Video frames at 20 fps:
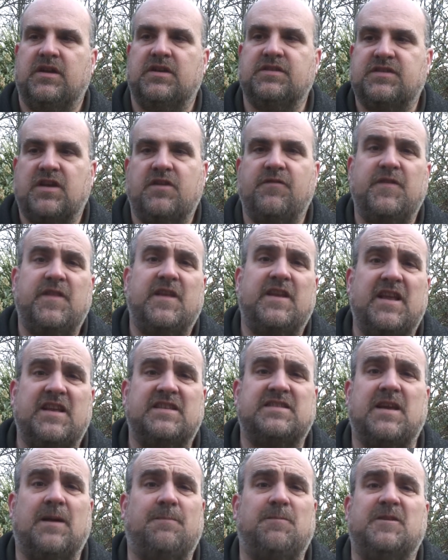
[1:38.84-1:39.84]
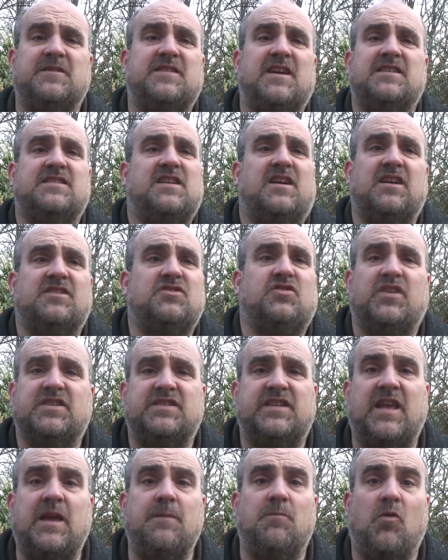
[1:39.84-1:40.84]
And so for the next couple of days, I tried
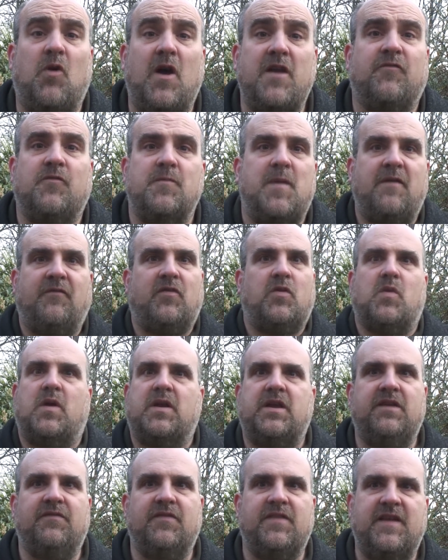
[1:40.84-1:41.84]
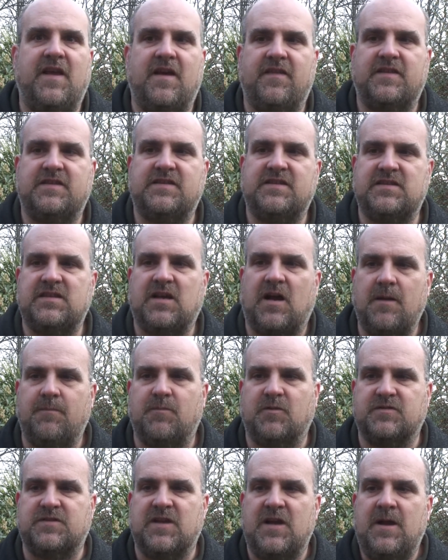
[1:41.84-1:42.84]
to keep away from everyone, even the other
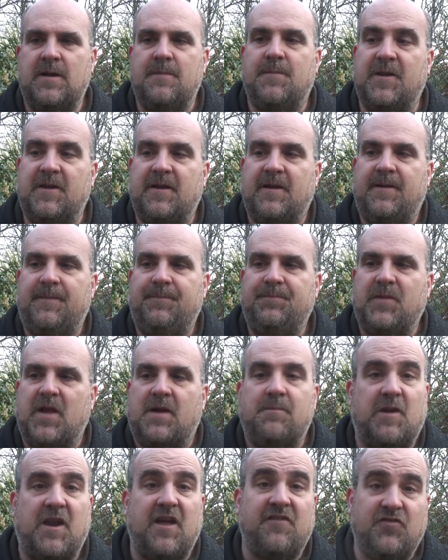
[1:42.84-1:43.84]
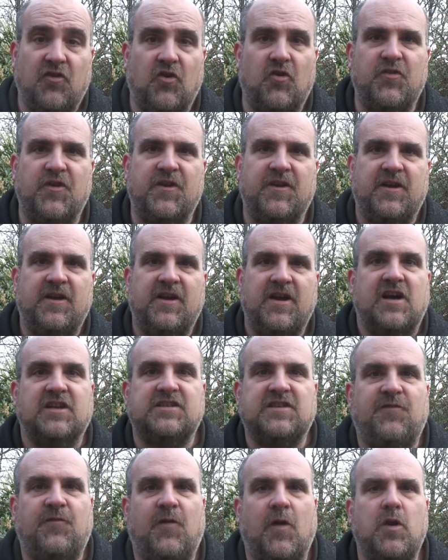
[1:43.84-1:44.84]
disciples. But, but I thought that
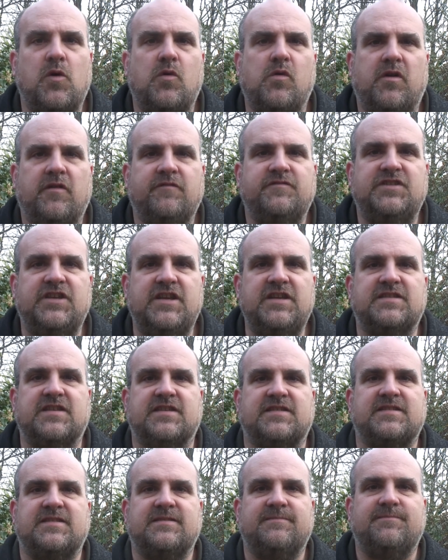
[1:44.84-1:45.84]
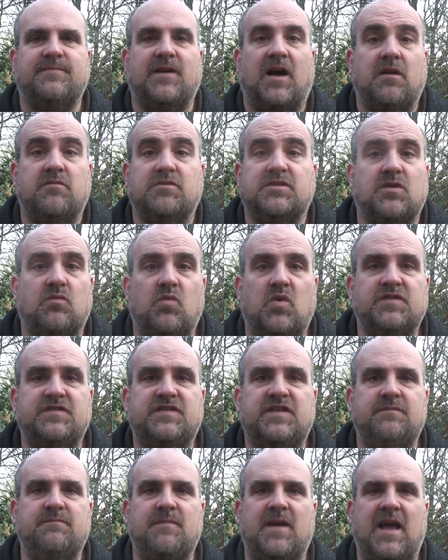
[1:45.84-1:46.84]
as a follower of Jesus, I was a
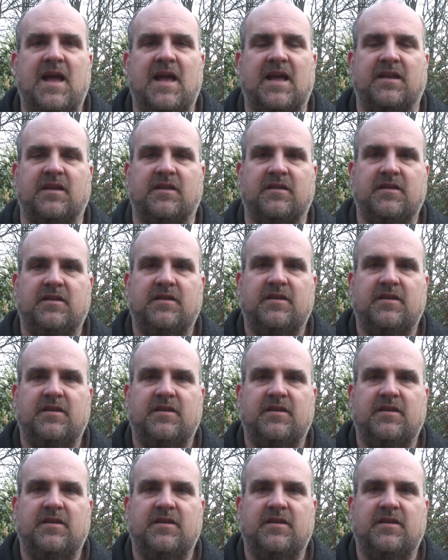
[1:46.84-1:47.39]
wanted man.